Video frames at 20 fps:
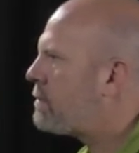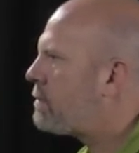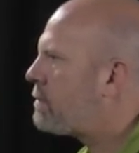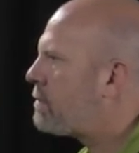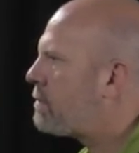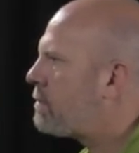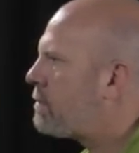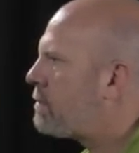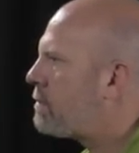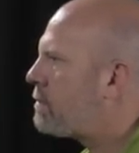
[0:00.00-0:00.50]

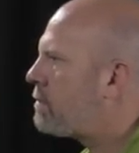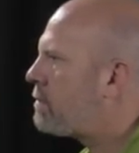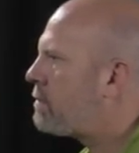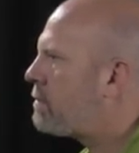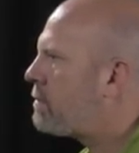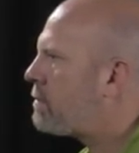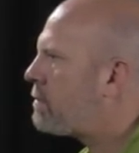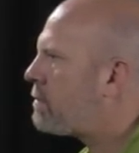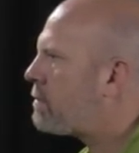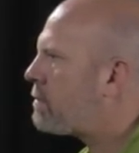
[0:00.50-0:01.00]

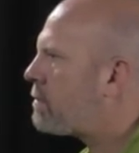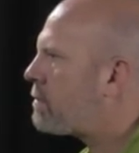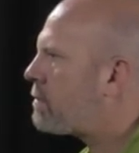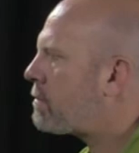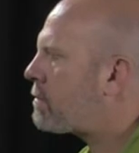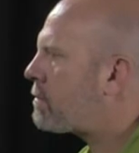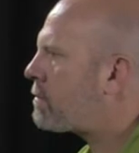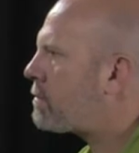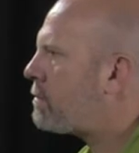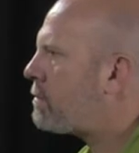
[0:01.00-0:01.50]

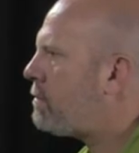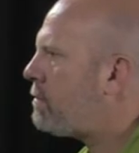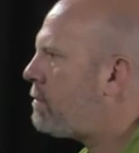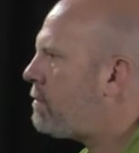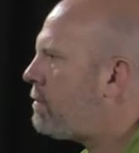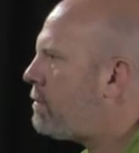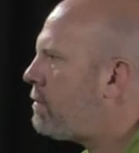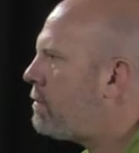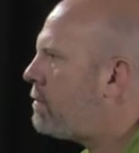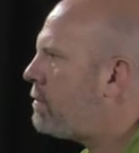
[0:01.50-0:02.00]

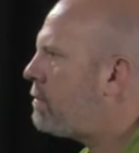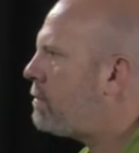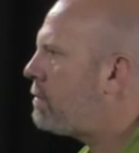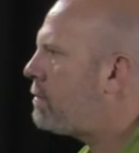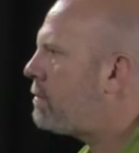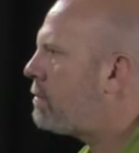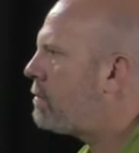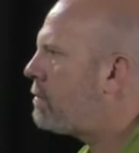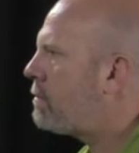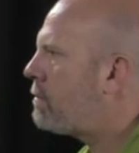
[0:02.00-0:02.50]

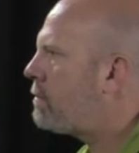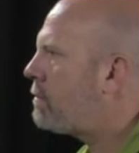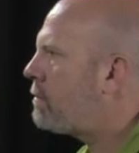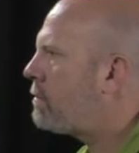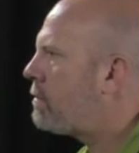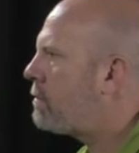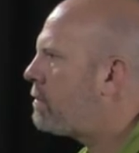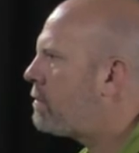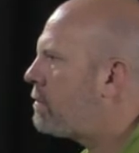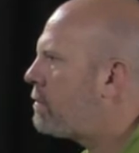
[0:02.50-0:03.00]

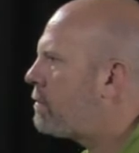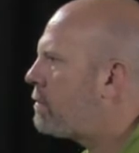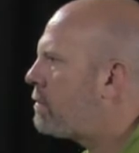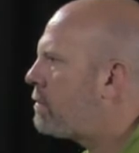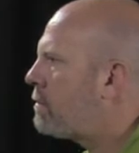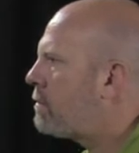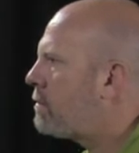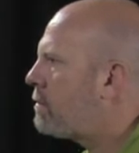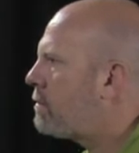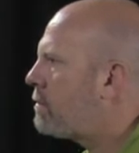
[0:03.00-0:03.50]

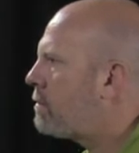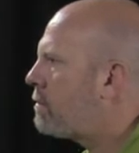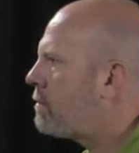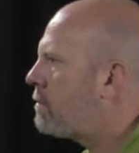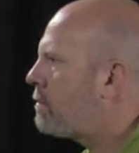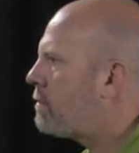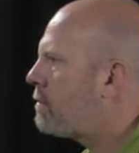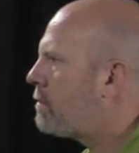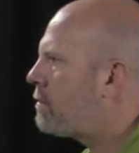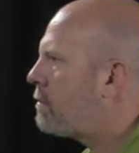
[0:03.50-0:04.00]

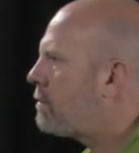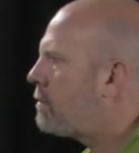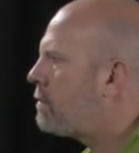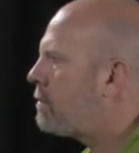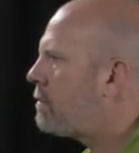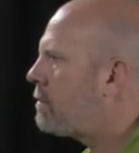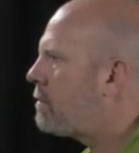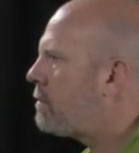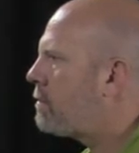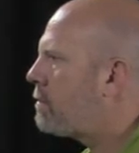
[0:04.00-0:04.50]

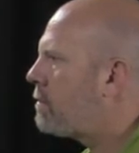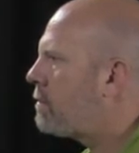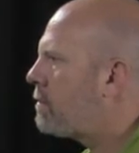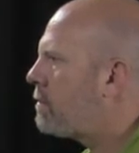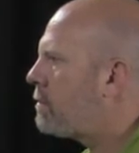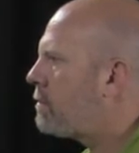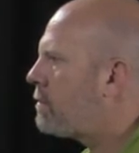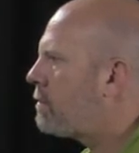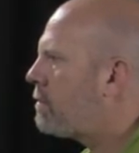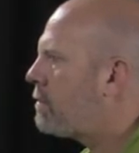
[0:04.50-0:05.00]

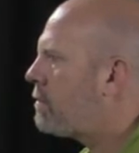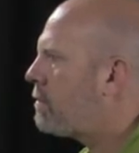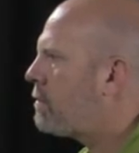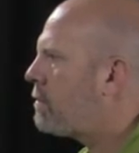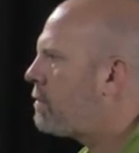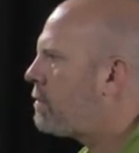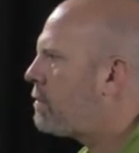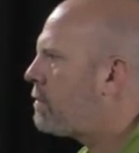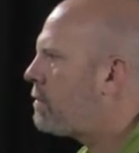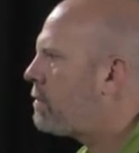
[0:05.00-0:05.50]

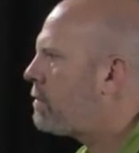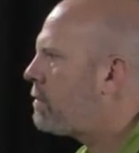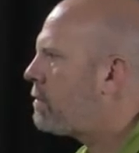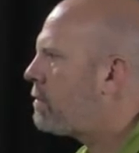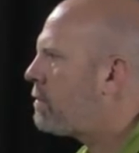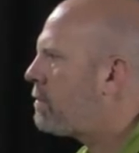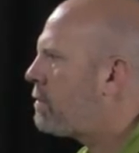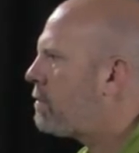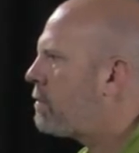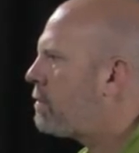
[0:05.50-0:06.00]

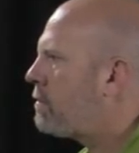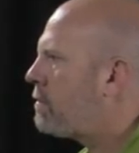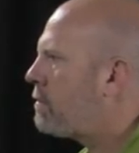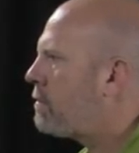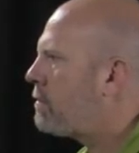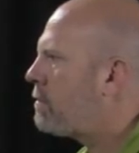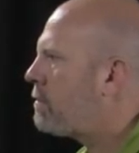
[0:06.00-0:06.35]
This person isn't speaking.